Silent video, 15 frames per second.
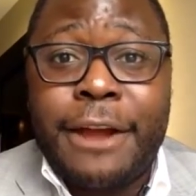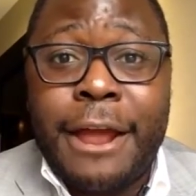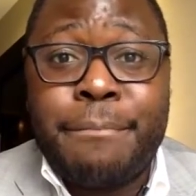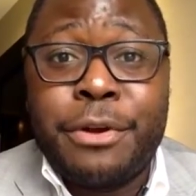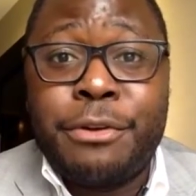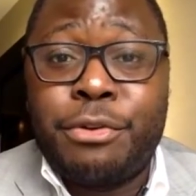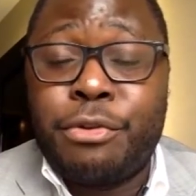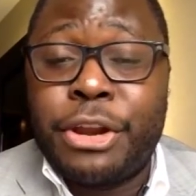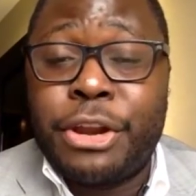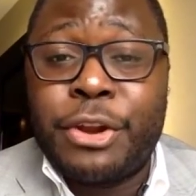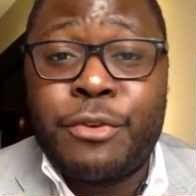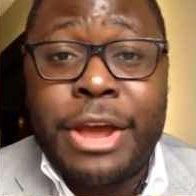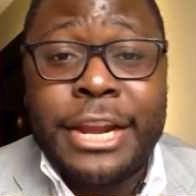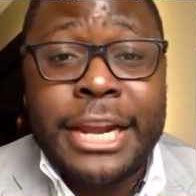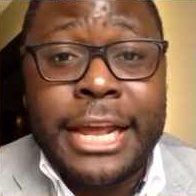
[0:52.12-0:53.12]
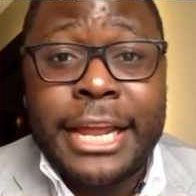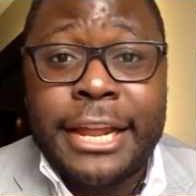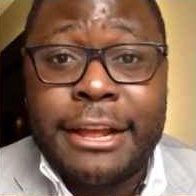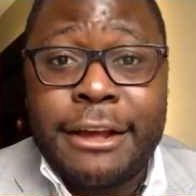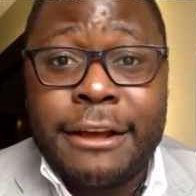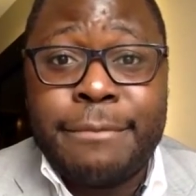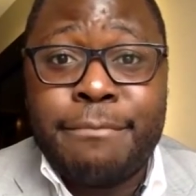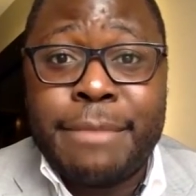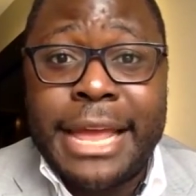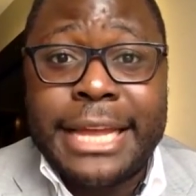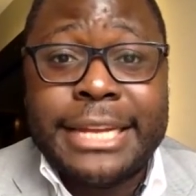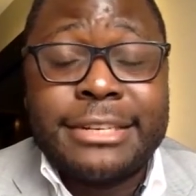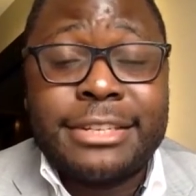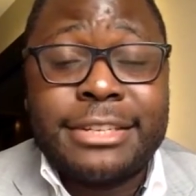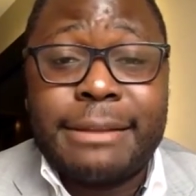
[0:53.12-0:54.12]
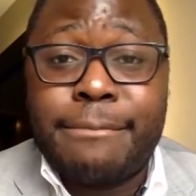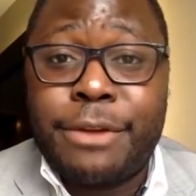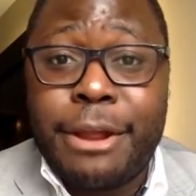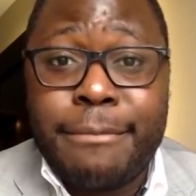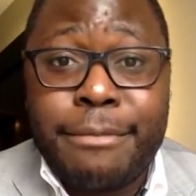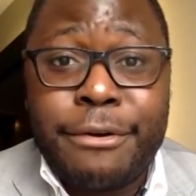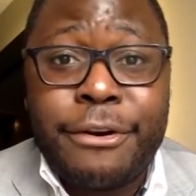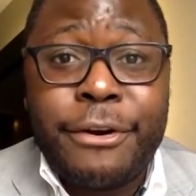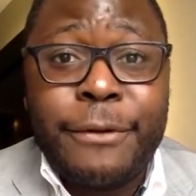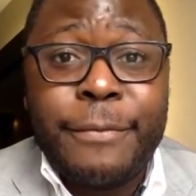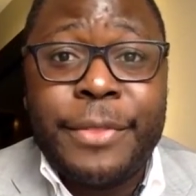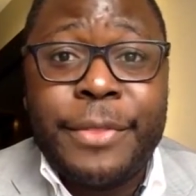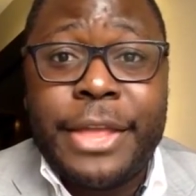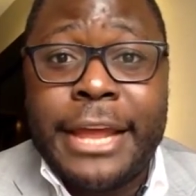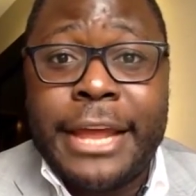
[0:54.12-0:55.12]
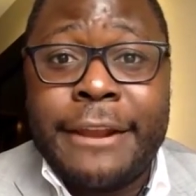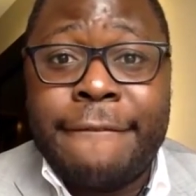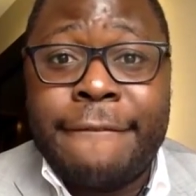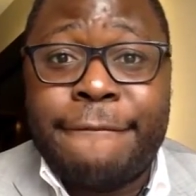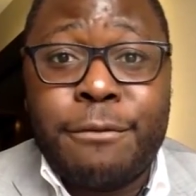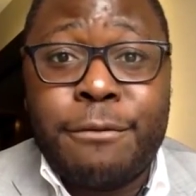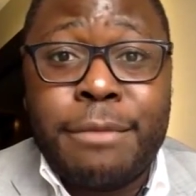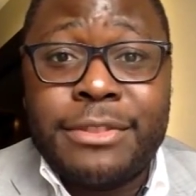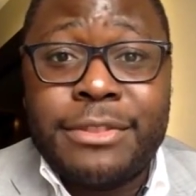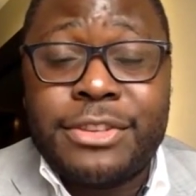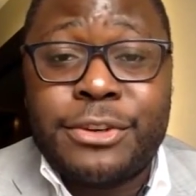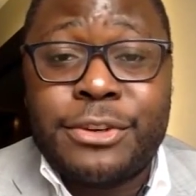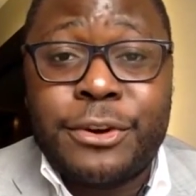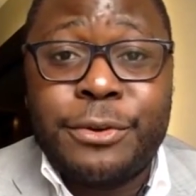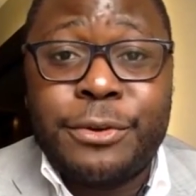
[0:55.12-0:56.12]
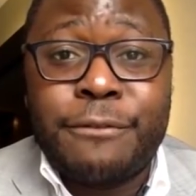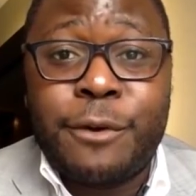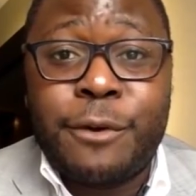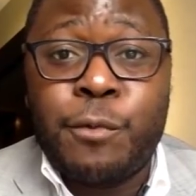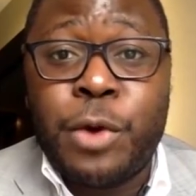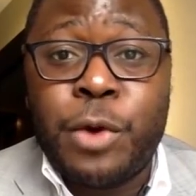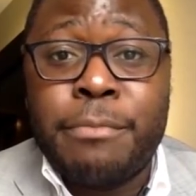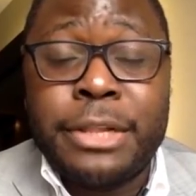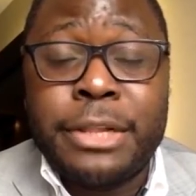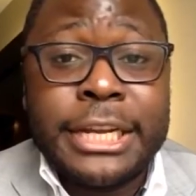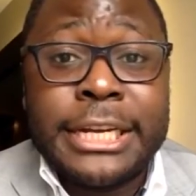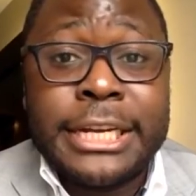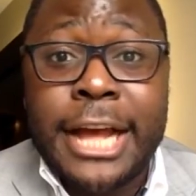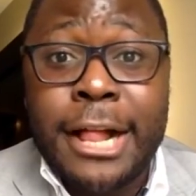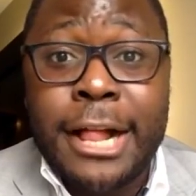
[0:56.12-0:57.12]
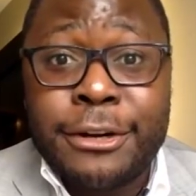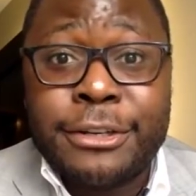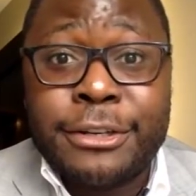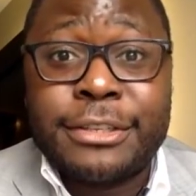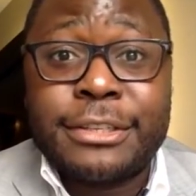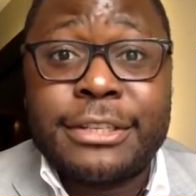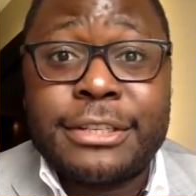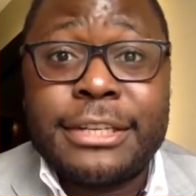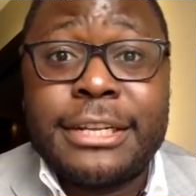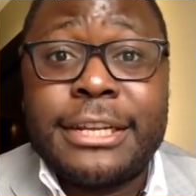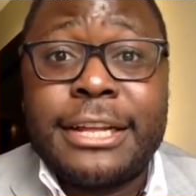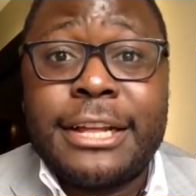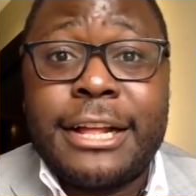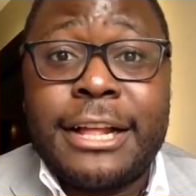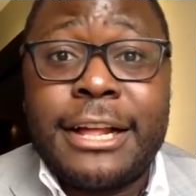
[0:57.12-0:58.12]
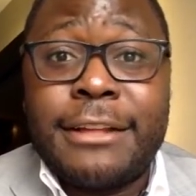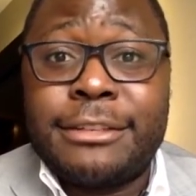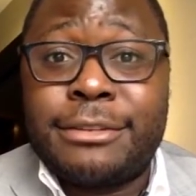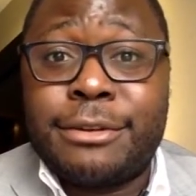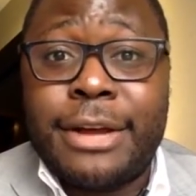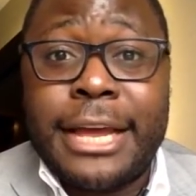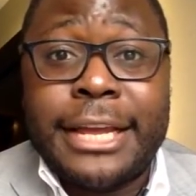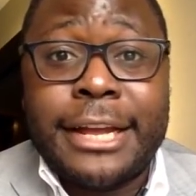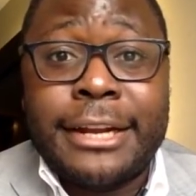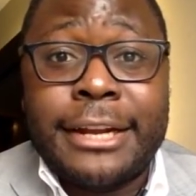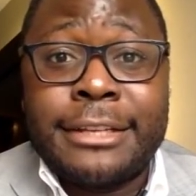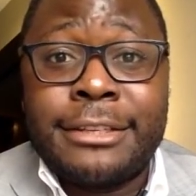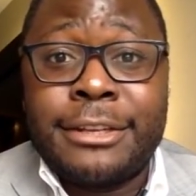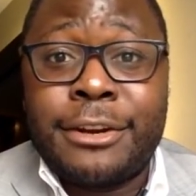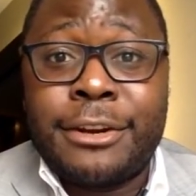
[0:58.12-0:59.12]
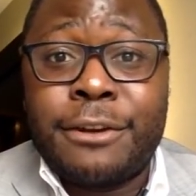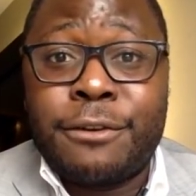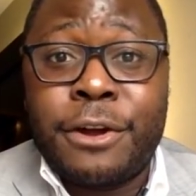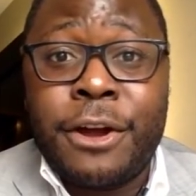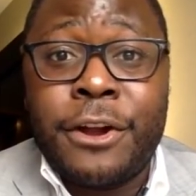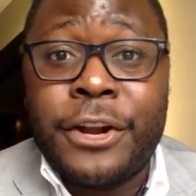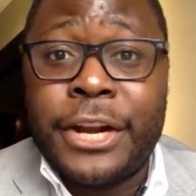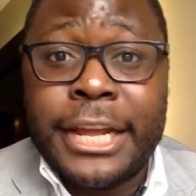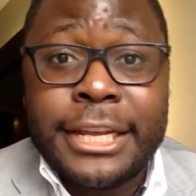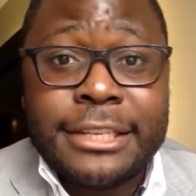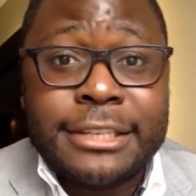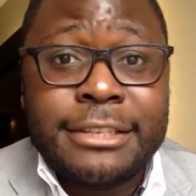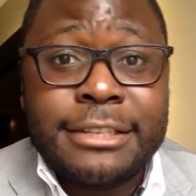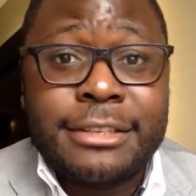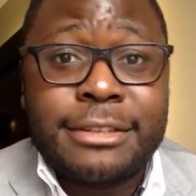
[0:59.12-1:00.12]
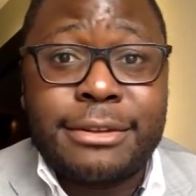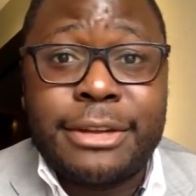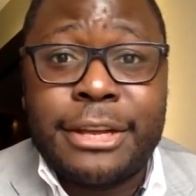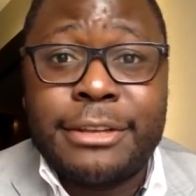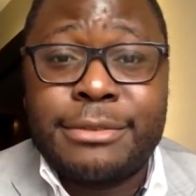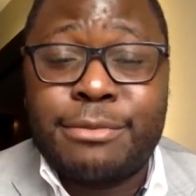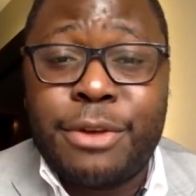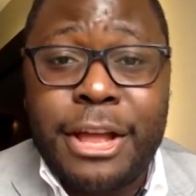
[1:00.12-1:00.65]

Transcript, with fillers: I put twenty grand in Icon back in September, and in four months it turned to over one million dollars. Uh, so Icon has done over one hundred X, so has